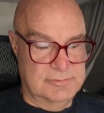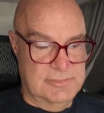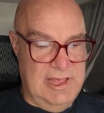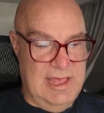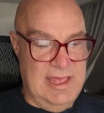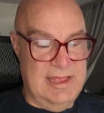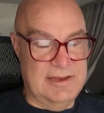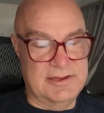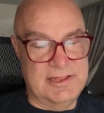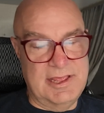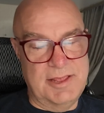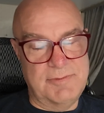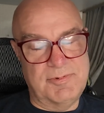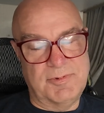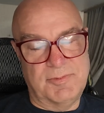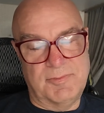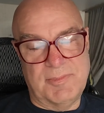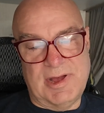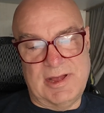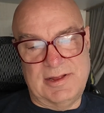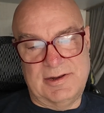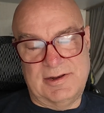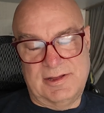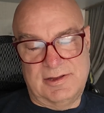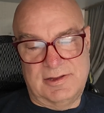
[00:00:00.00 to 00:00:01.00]
And keep in
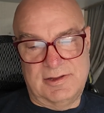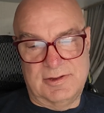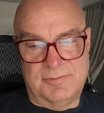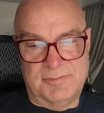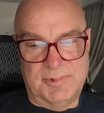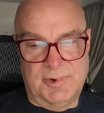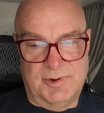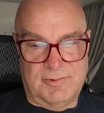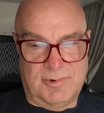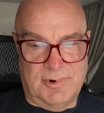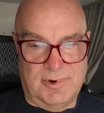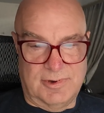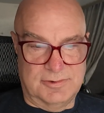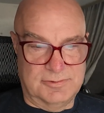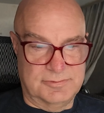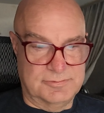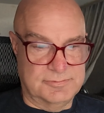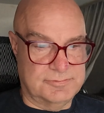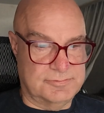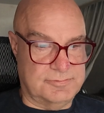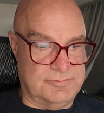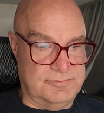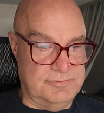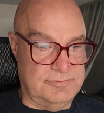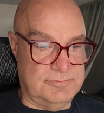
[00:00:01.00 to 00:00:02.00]
mind, I could be wrong.
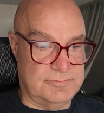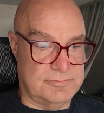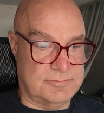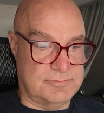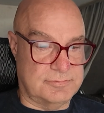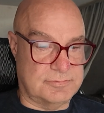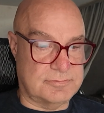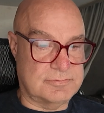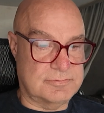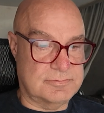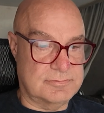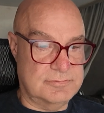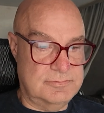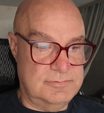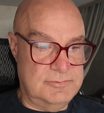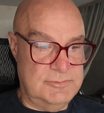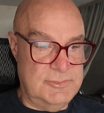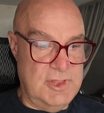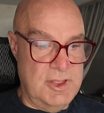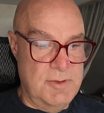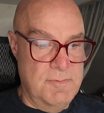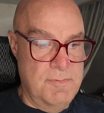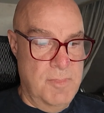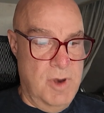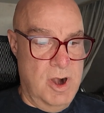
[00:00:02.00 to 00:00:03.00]

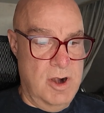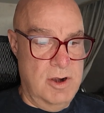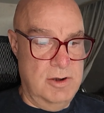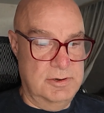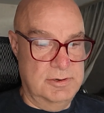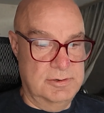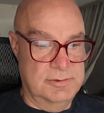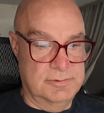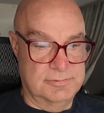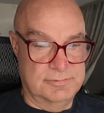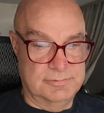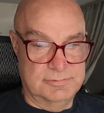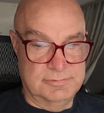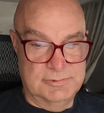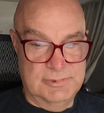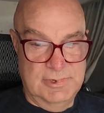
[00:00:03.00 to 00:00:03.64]
Martin,